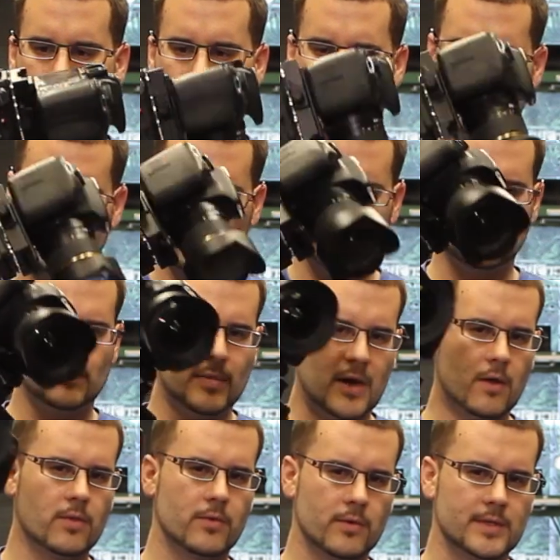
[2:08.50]
So that's
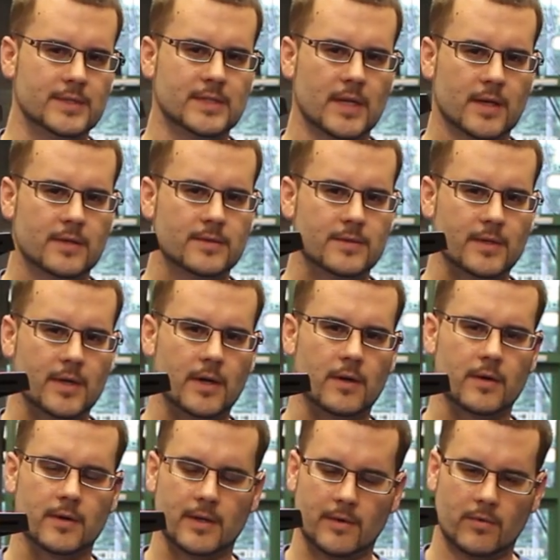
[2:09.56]
about 3 seconds
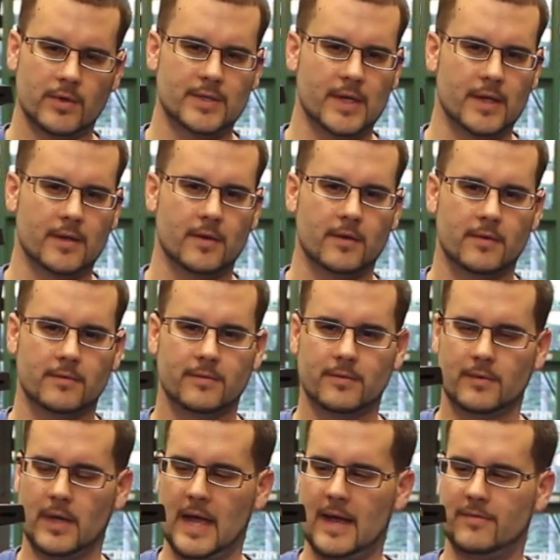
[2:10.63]
there, give or take a
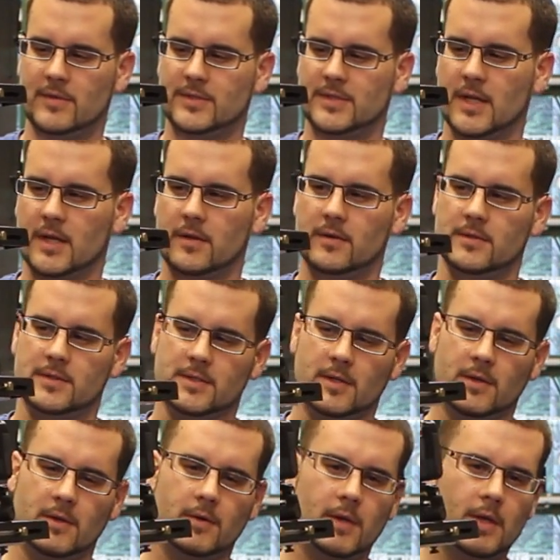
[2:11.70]
half a second or
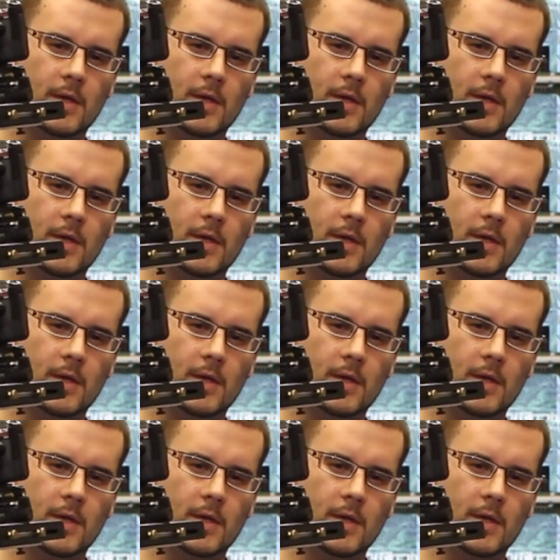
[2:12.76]
so.